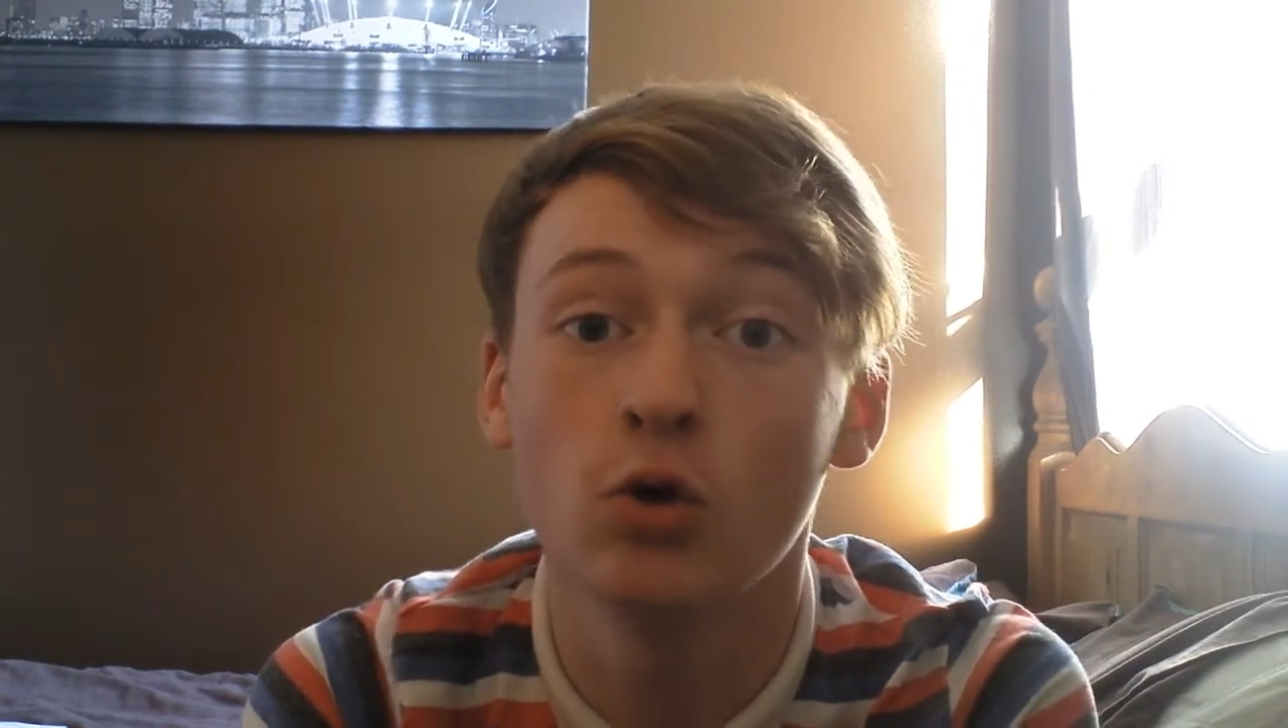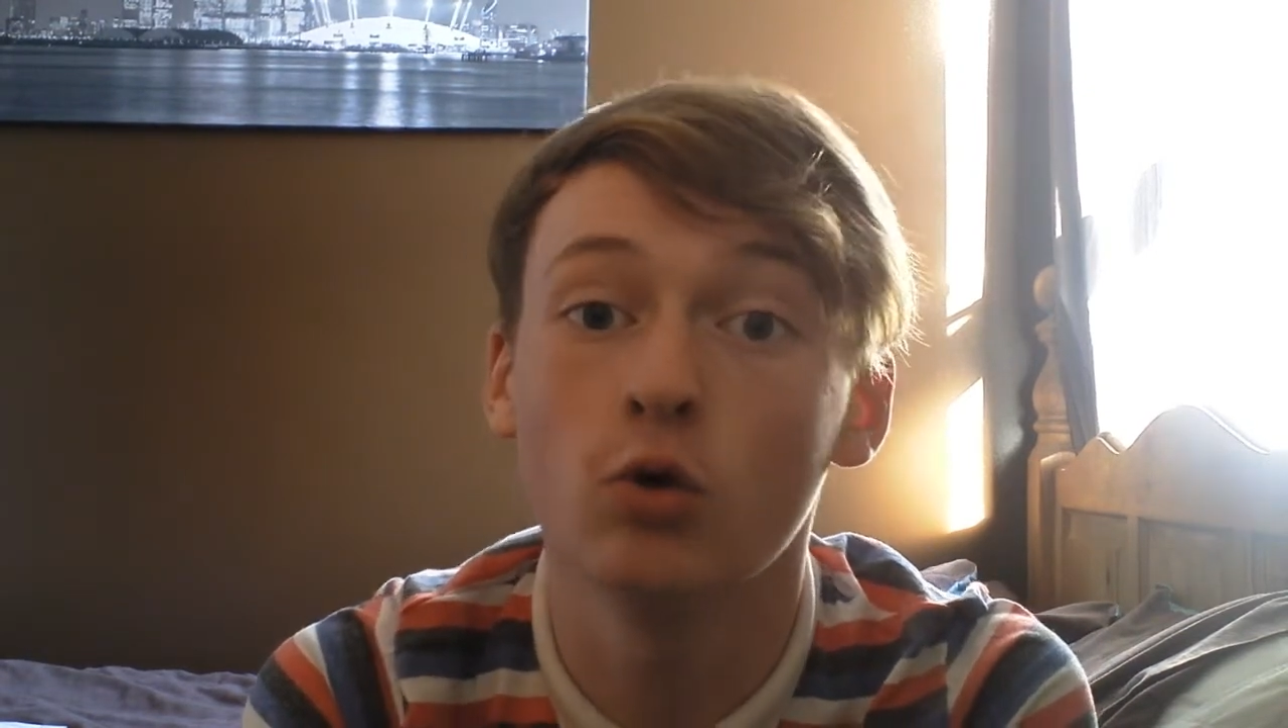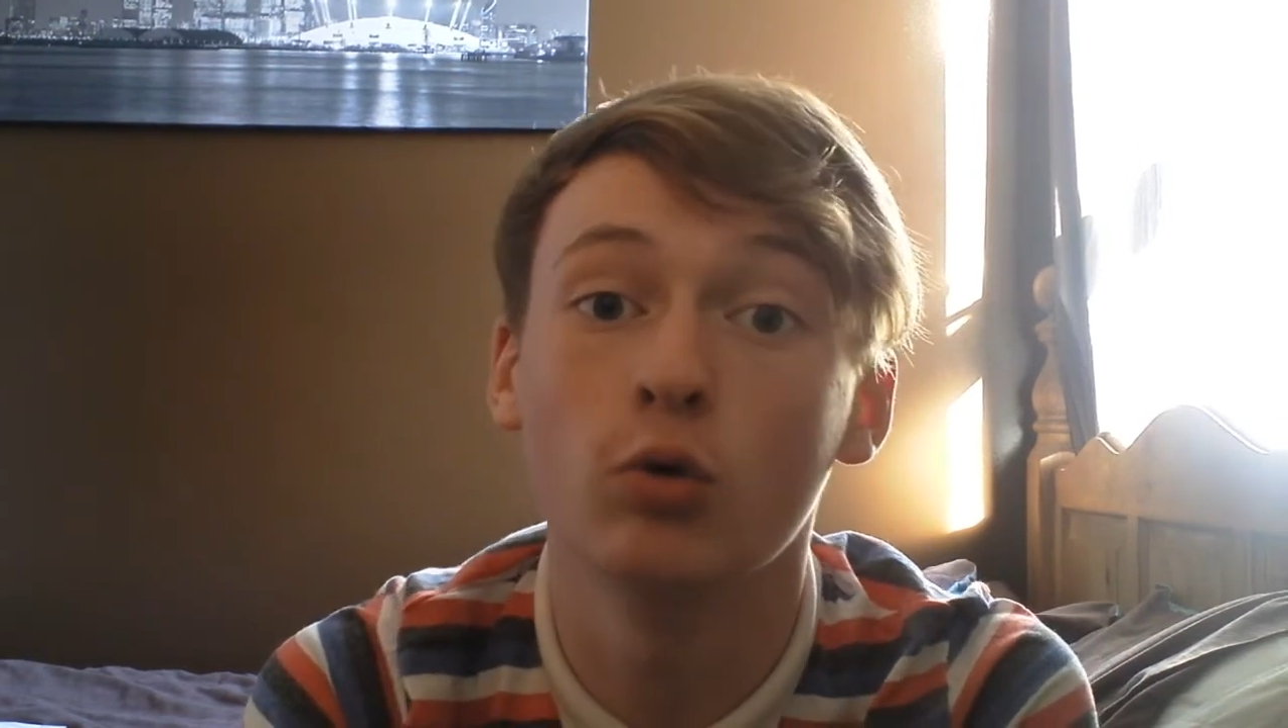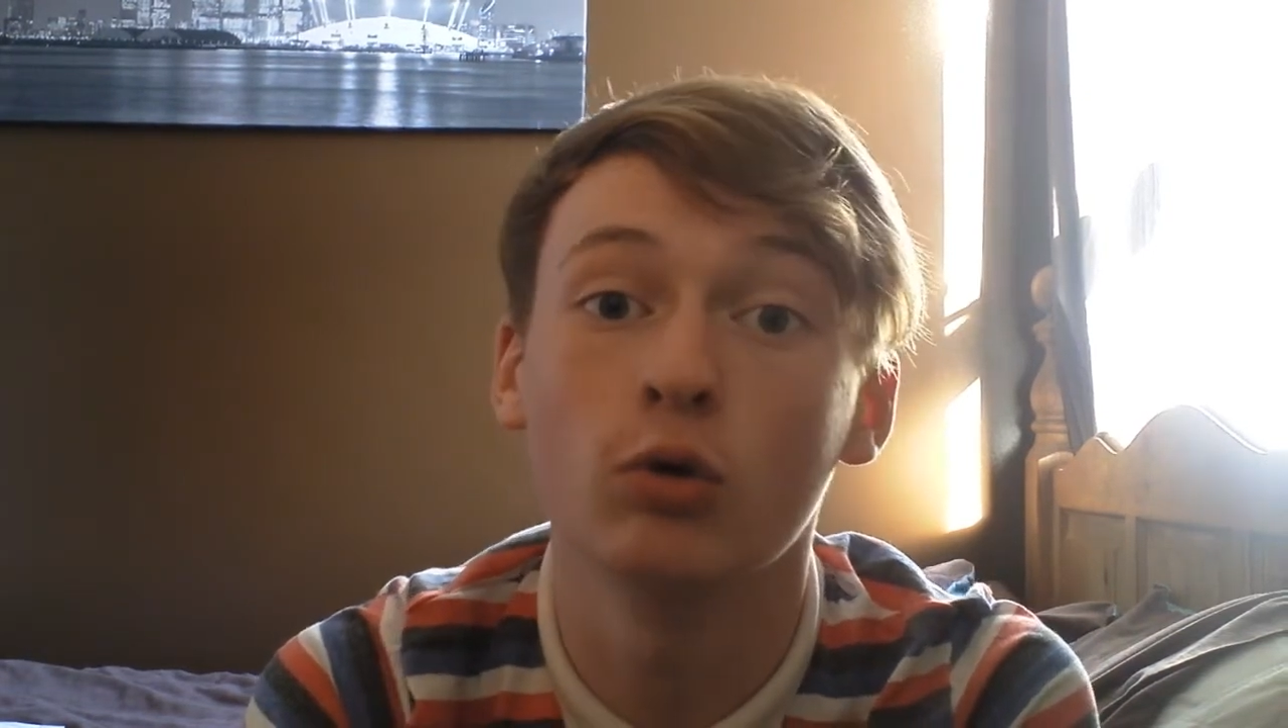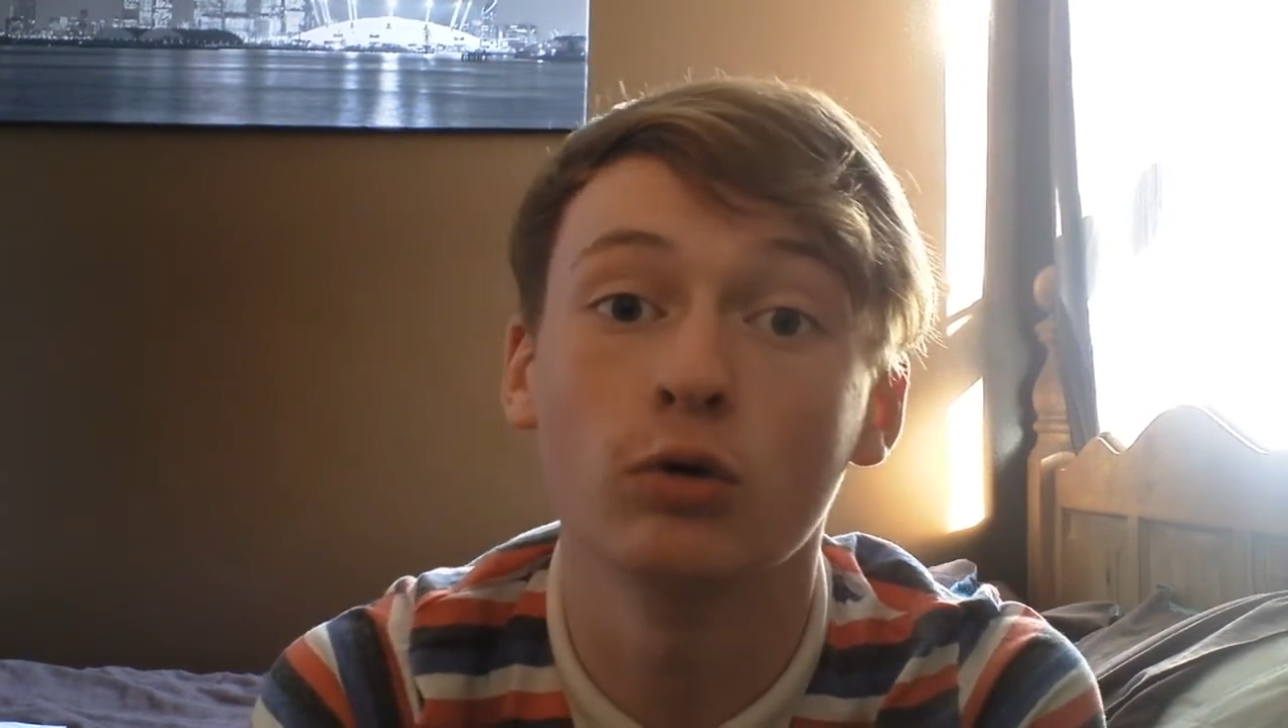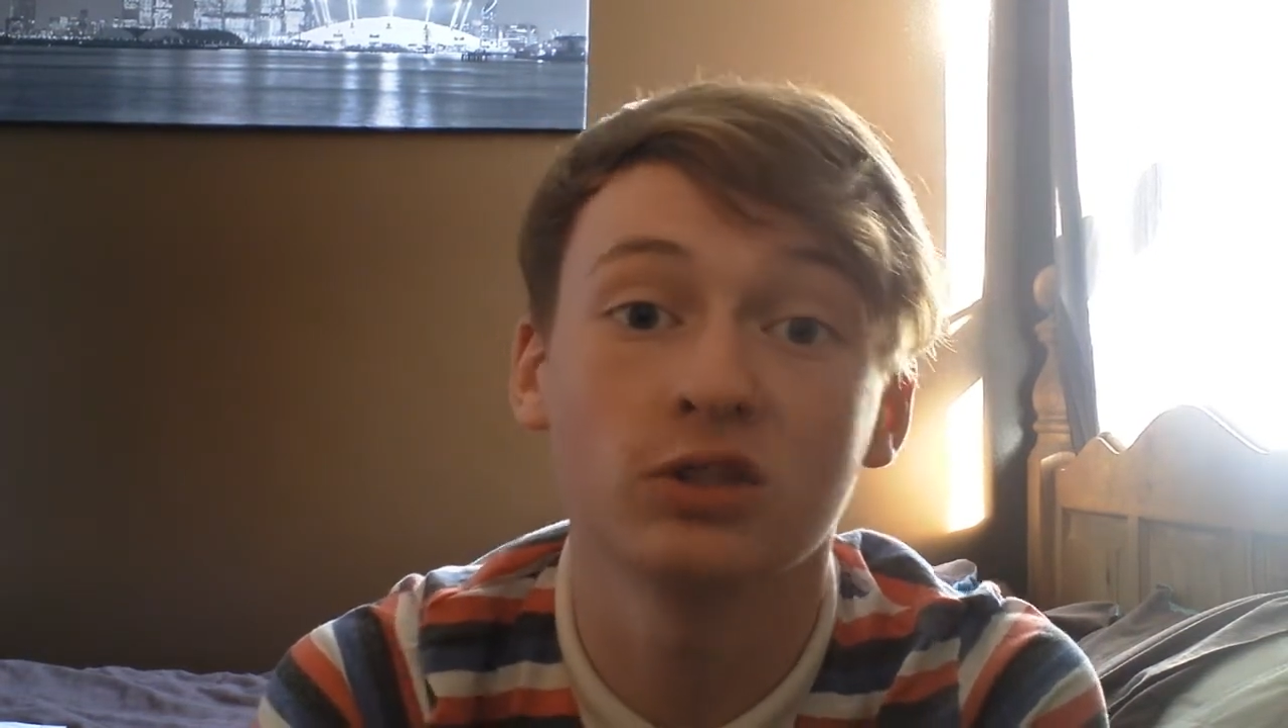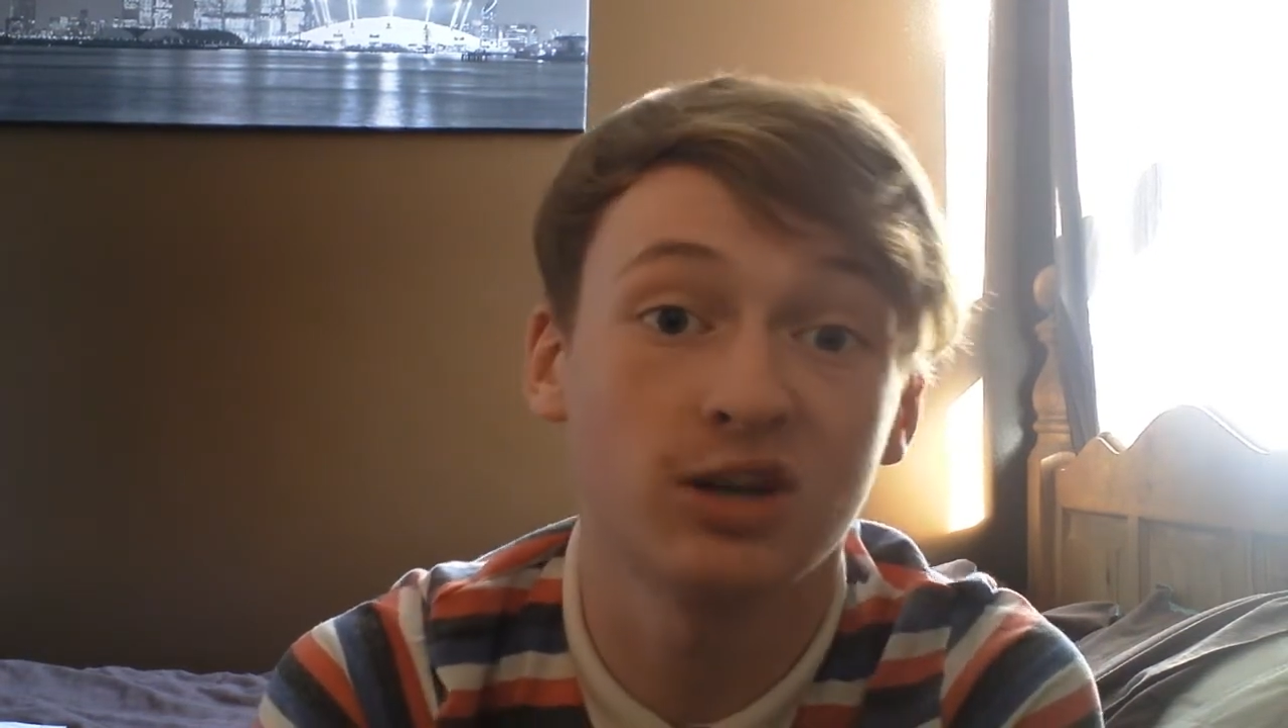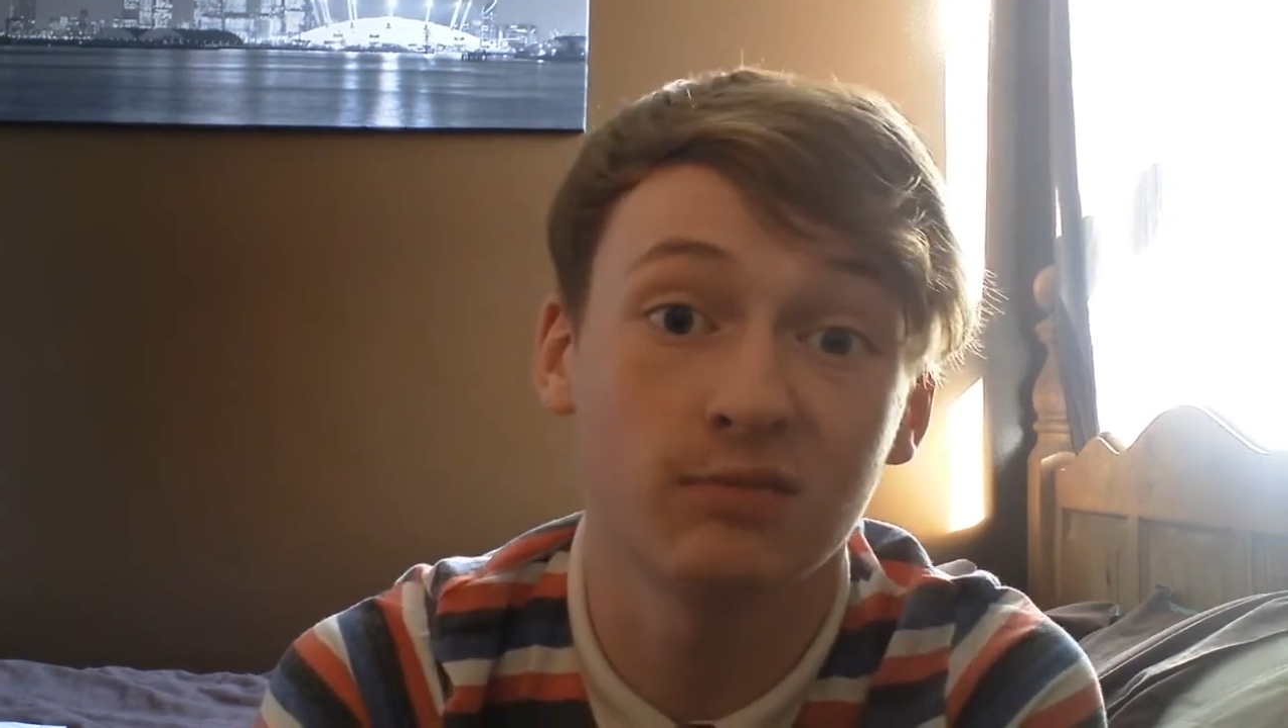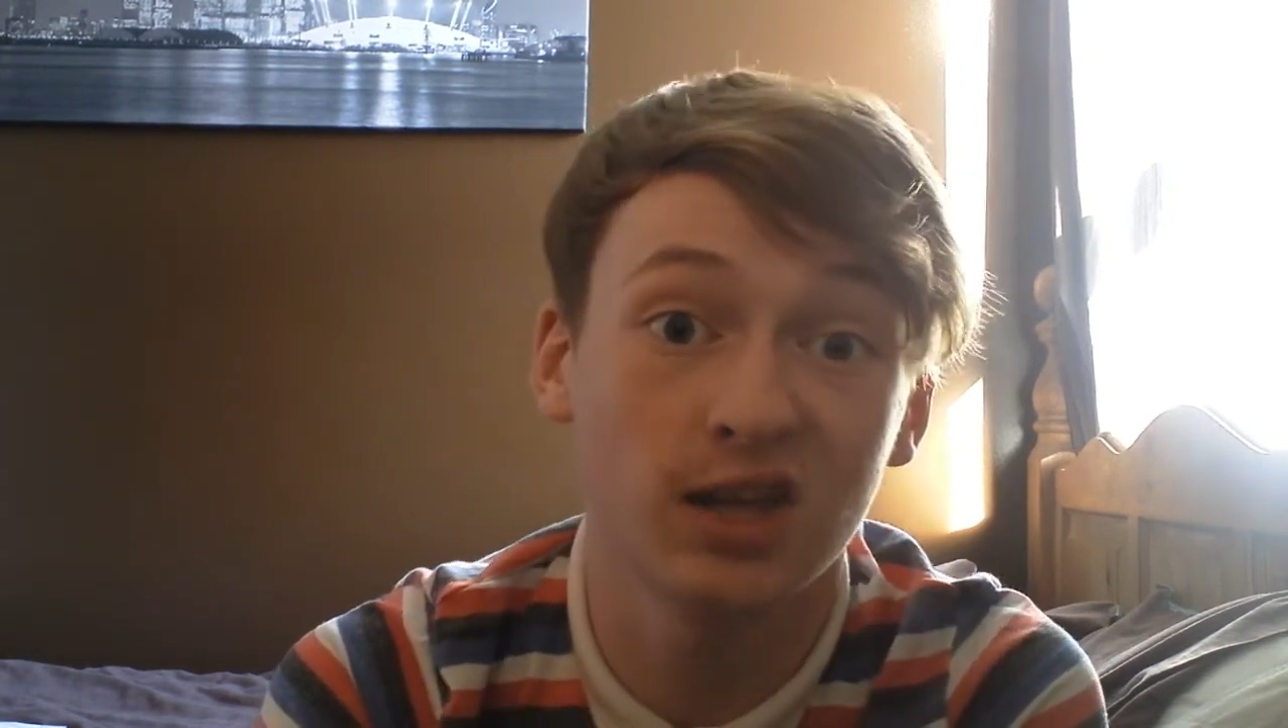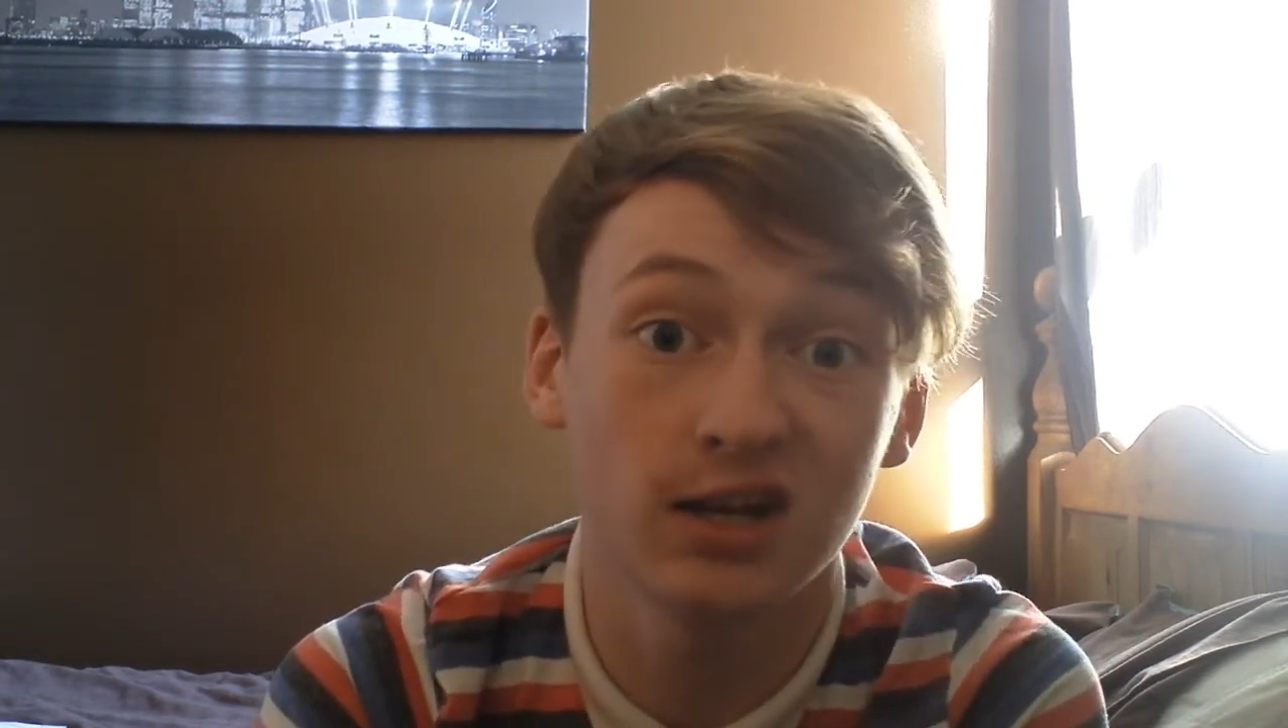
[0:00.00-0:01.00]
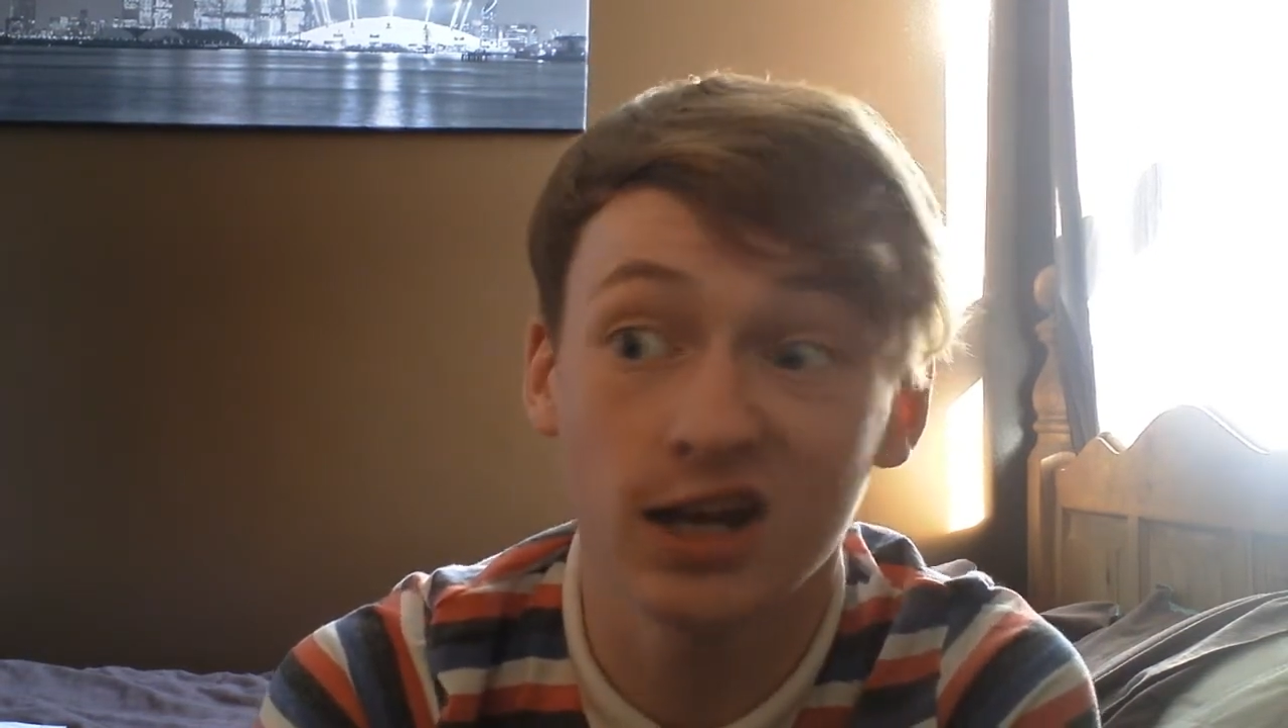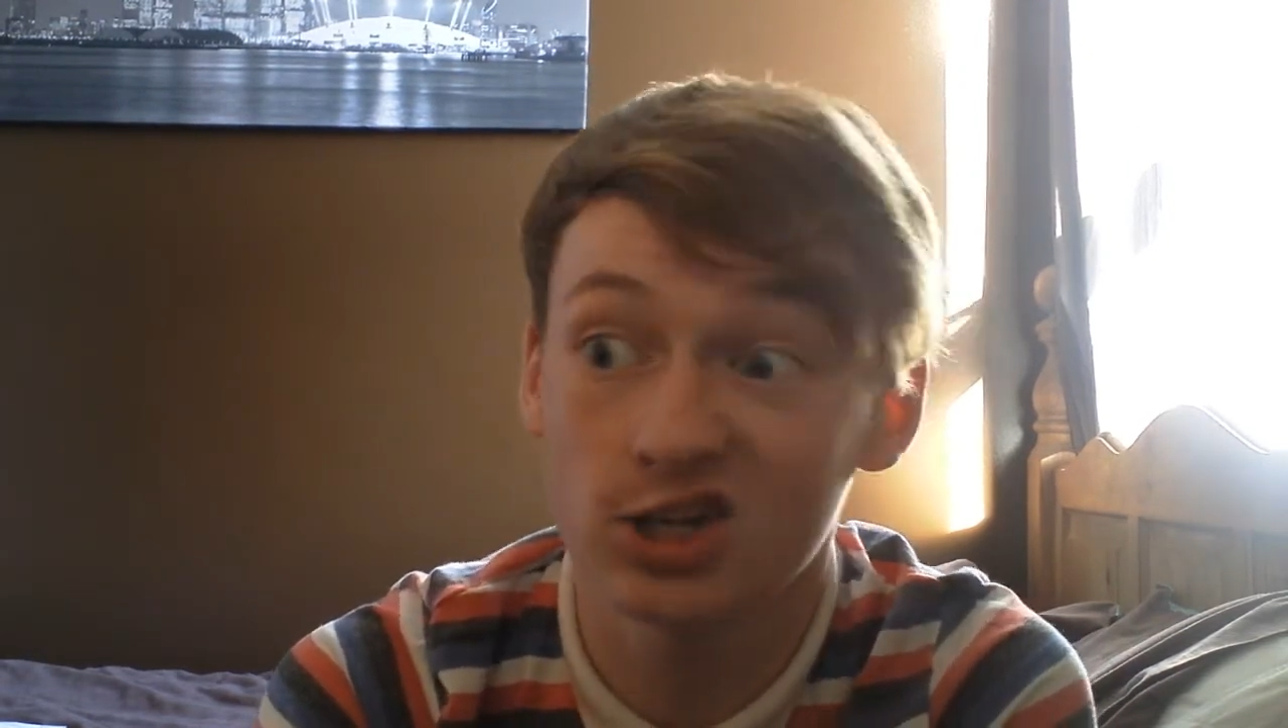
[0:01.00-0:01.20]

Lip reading: or something,